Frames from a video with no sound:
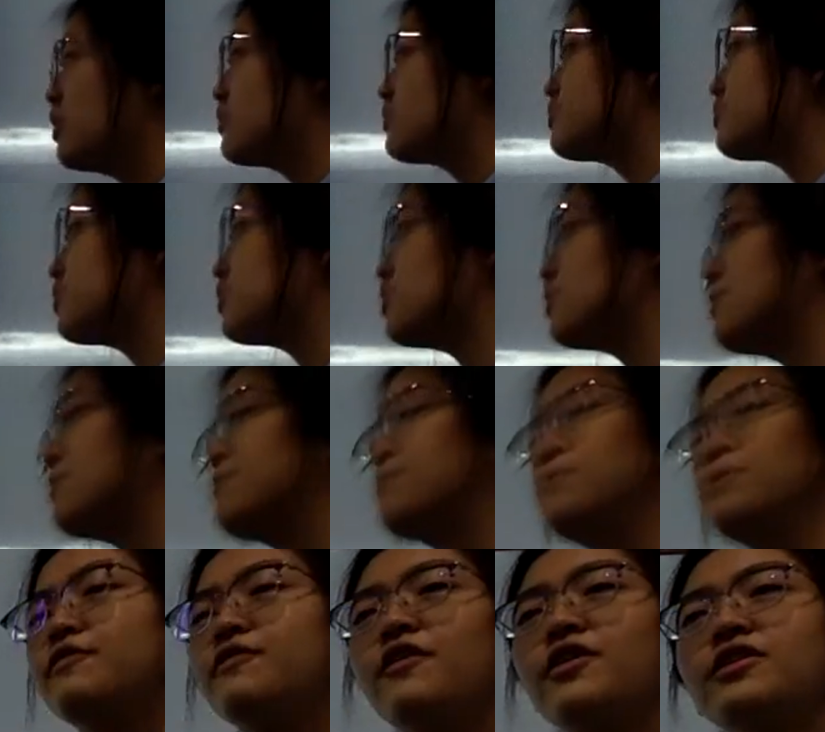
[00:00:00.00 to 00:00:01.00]
So
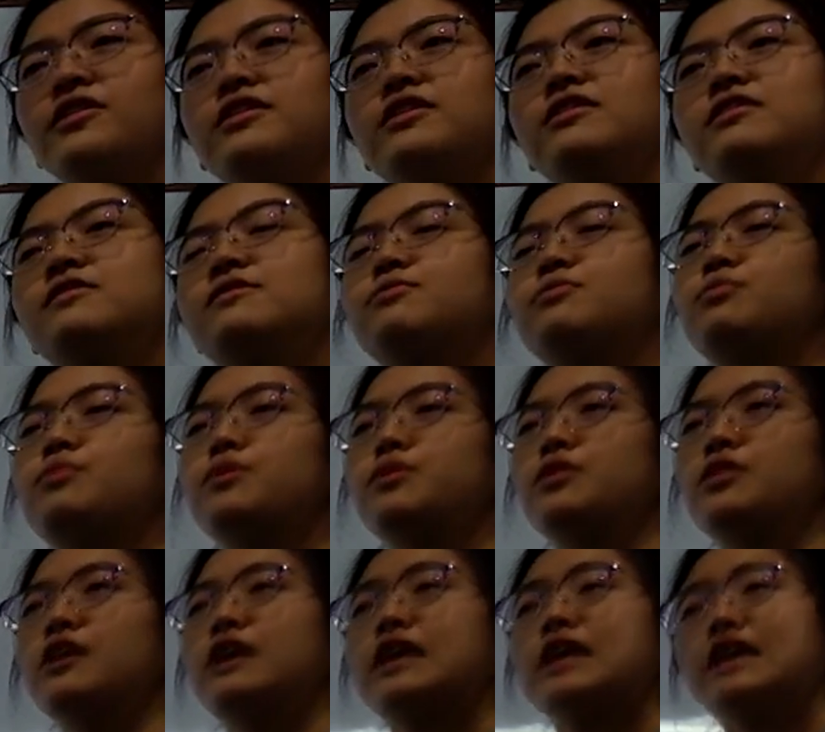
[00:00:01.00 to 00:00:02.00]
before this,
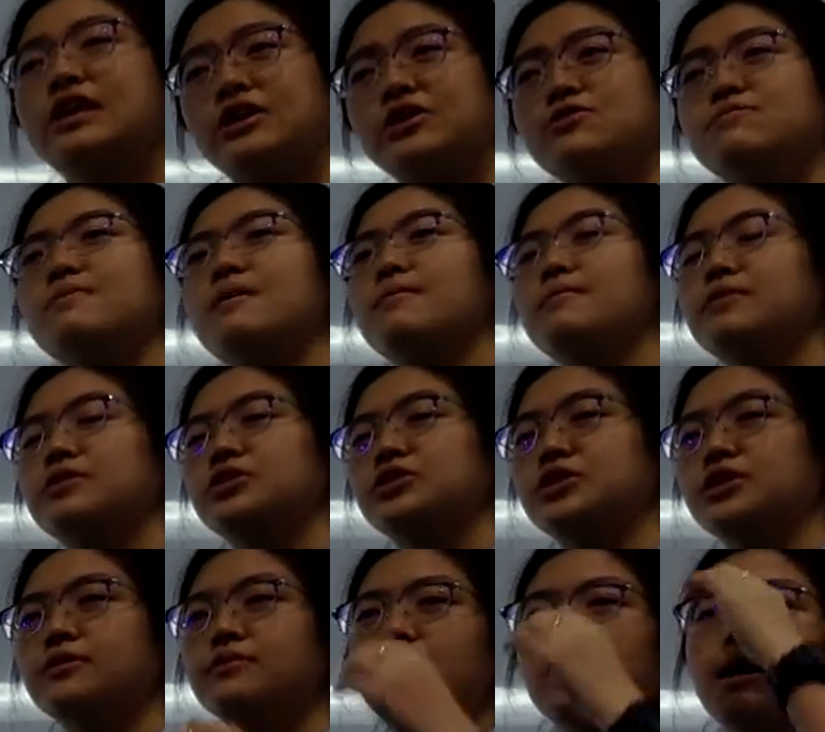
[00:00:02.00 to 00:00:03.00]
the EU
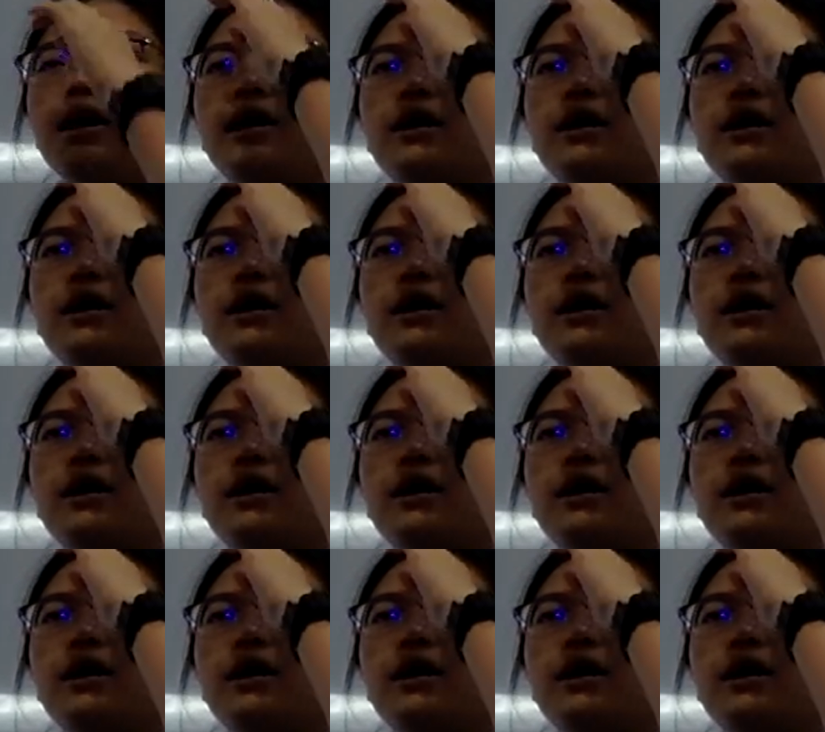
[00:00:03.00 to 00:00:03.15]
membership,